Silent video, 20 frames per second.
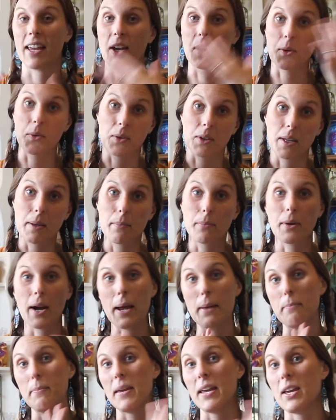a really
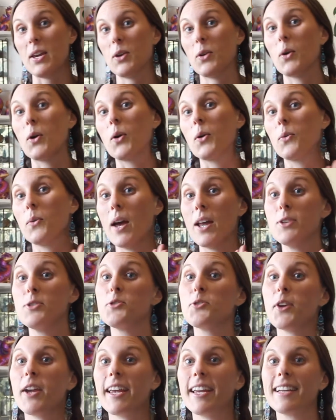bright pink or red
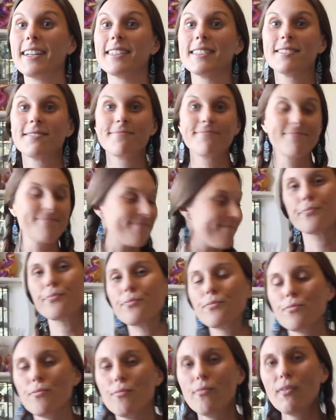drink.
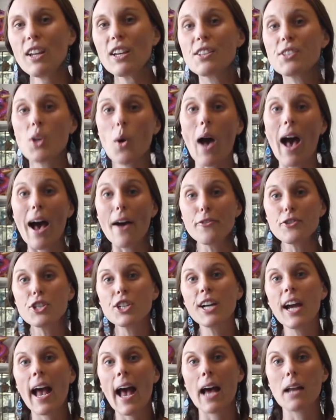So after
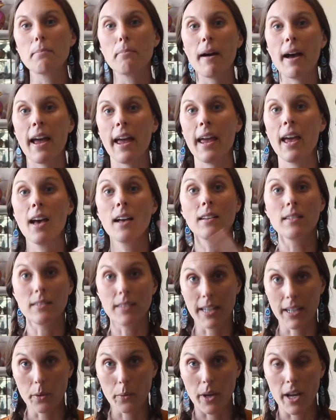I add my
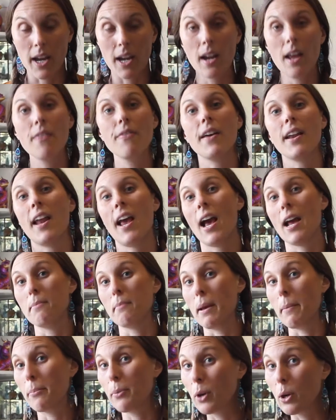liquid, then I add
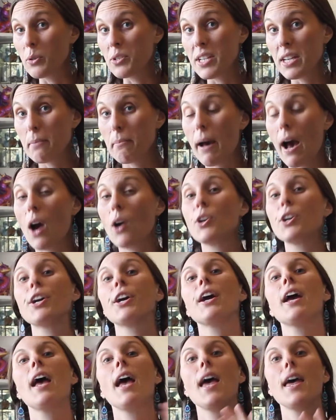my protein
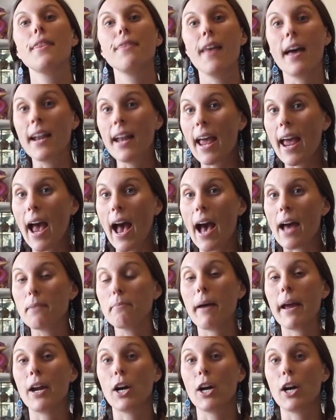powder, then I add my